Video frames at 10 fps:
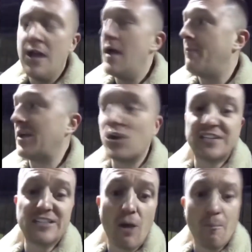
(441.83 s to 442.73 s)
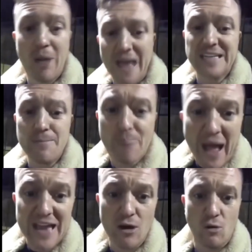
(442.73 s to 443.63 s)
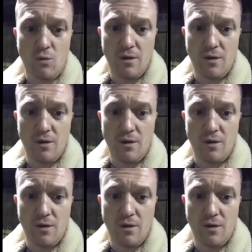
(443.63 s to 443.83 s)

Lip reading: because he's on bloody bail.